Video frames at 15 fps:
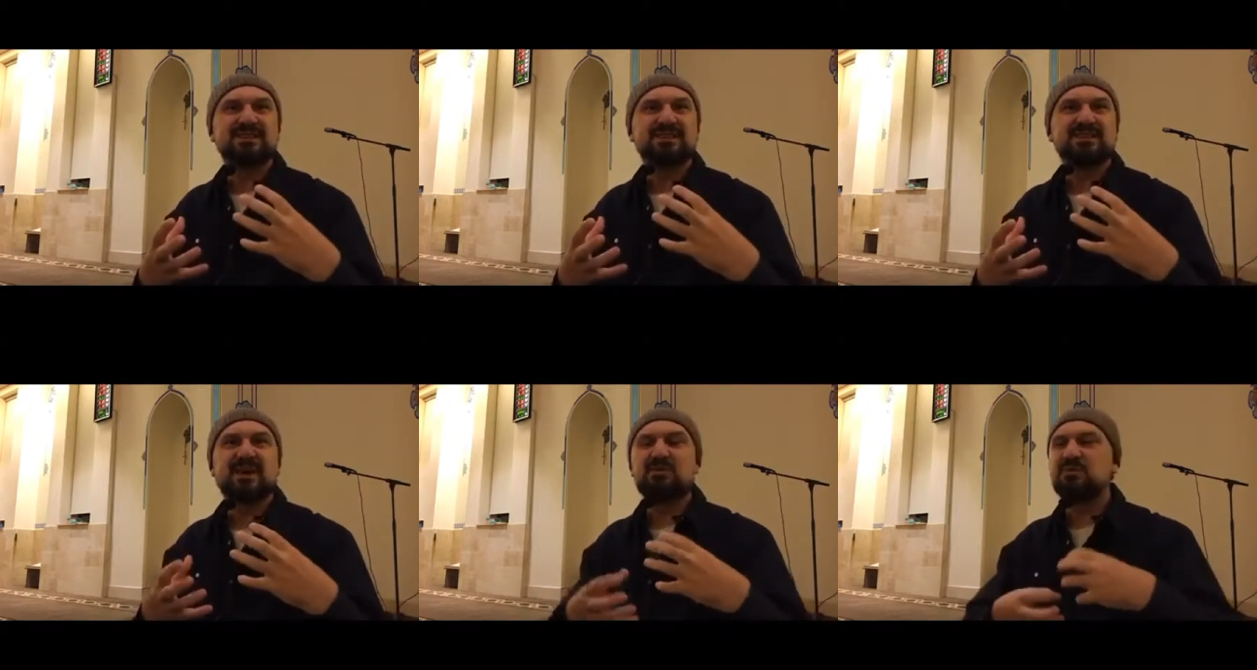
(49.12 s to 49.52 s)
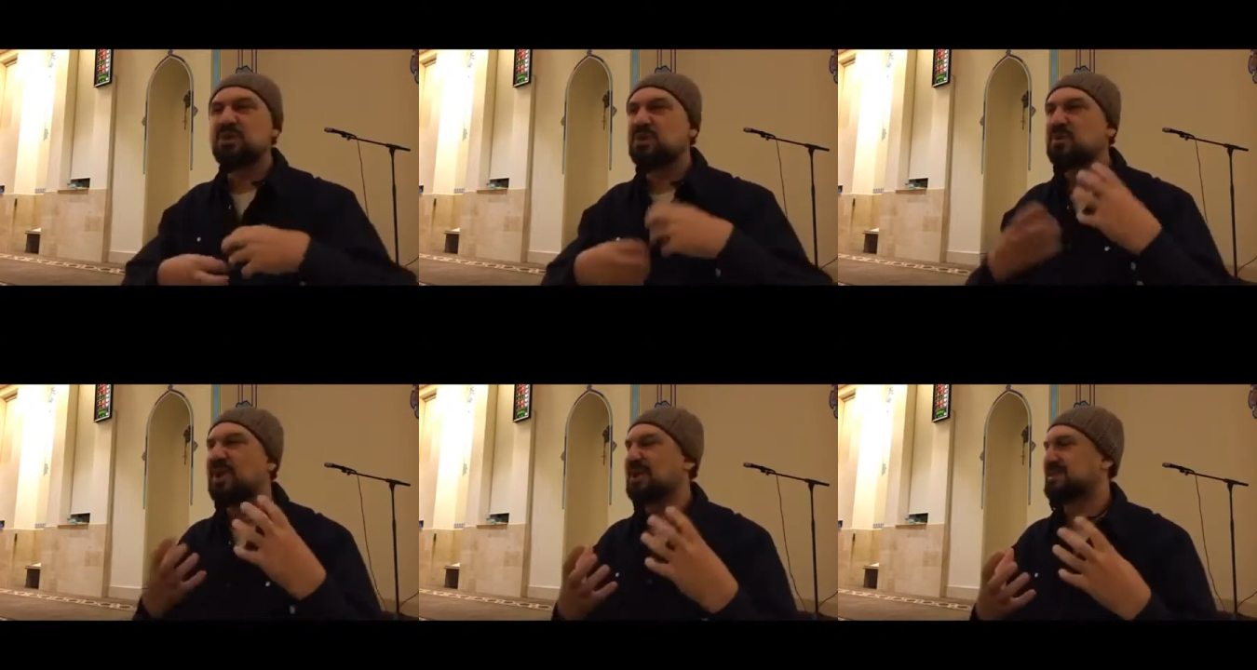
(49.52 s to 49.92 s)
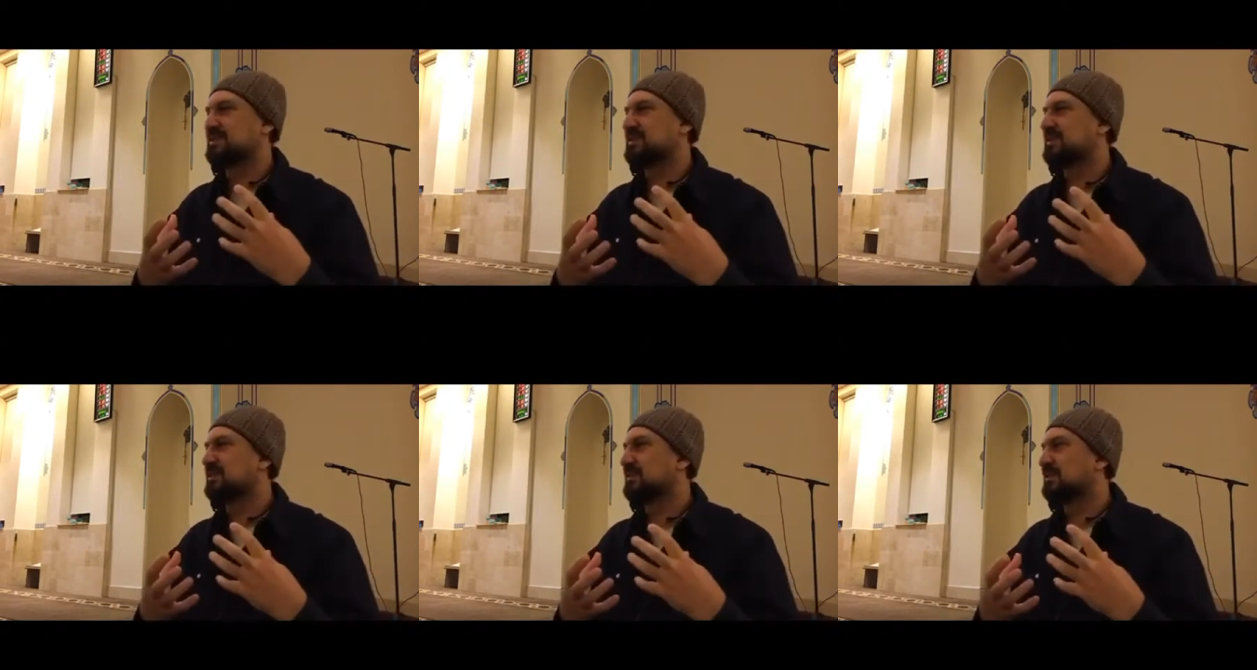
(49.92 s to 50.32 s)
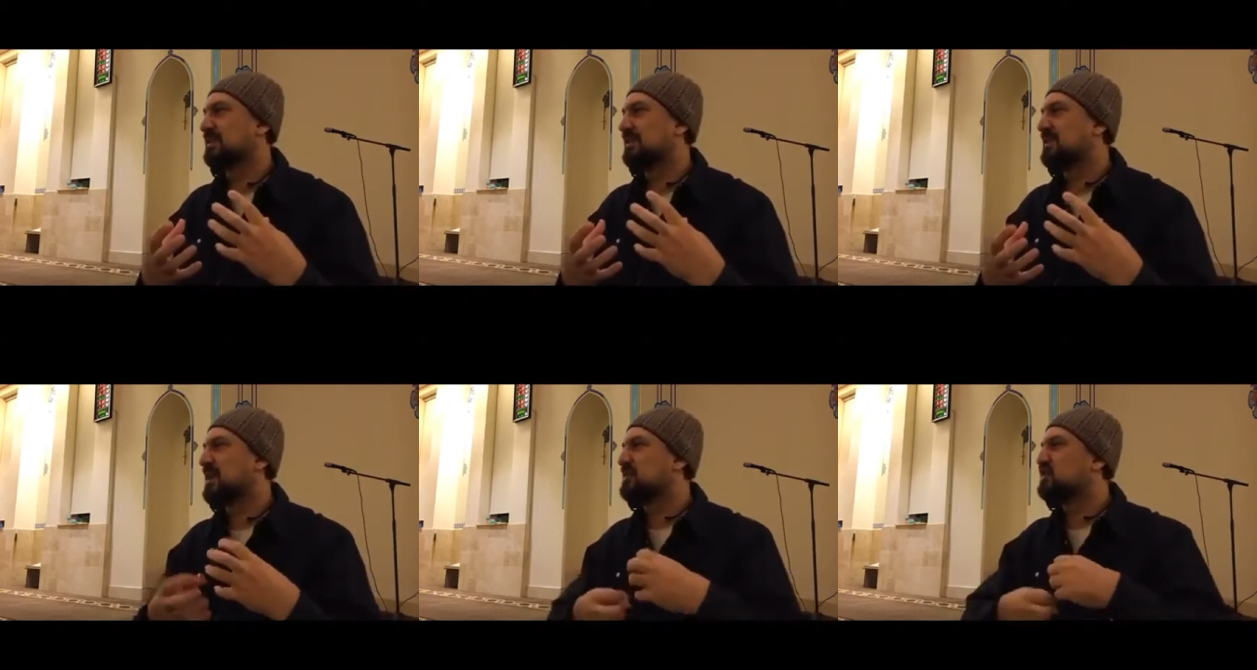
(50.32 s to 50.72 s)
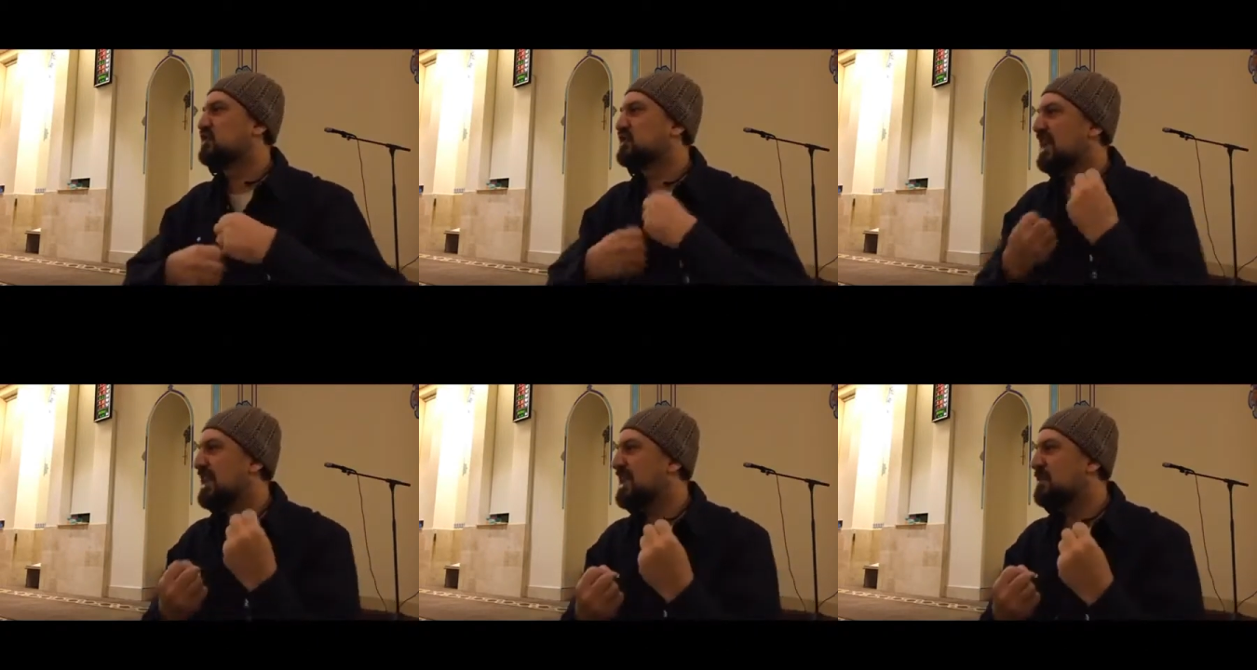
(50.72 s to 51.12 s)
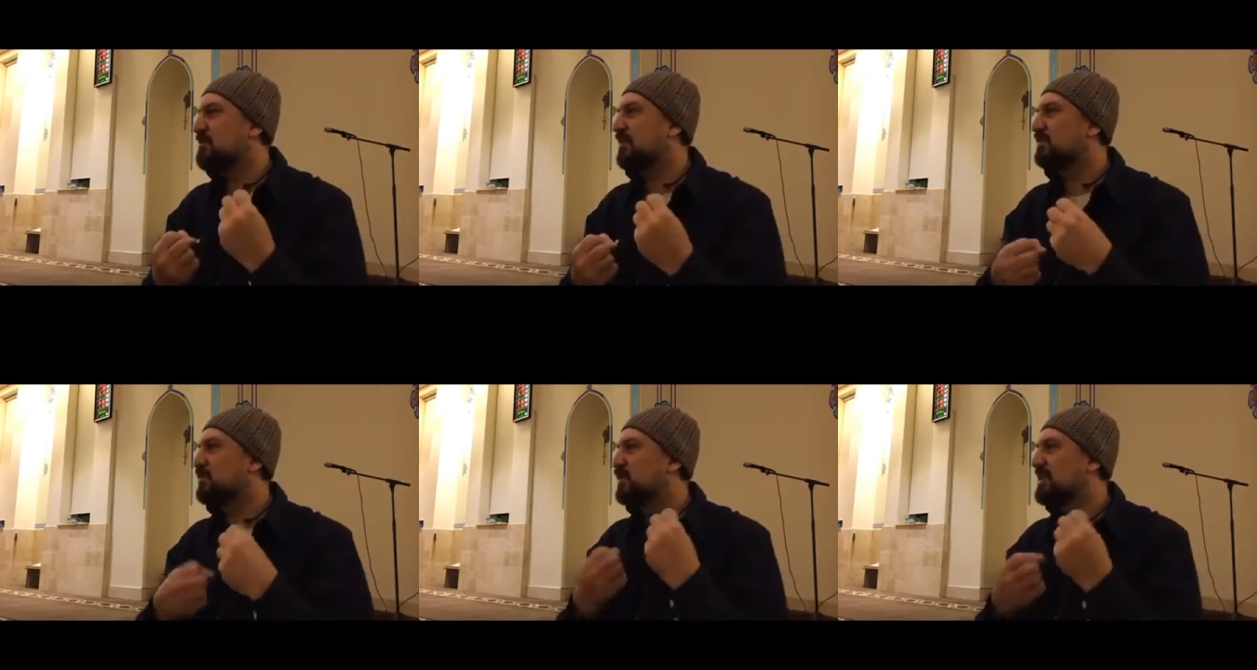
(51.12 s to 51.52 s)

that regret, that shame of